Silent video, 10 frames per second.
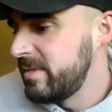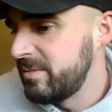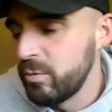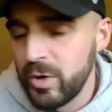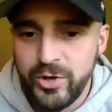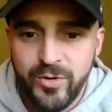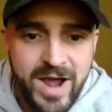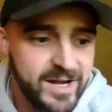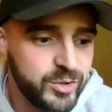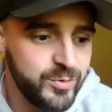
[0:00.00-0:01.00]
maybe where you're
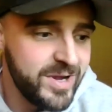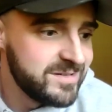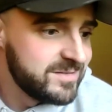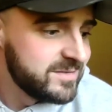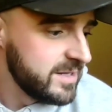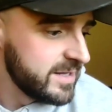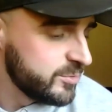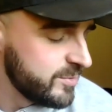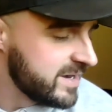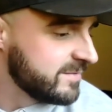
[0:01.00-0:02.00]
at
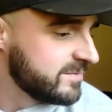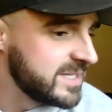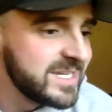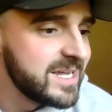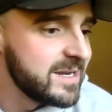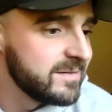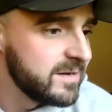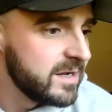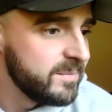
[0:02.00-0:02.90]
creatively and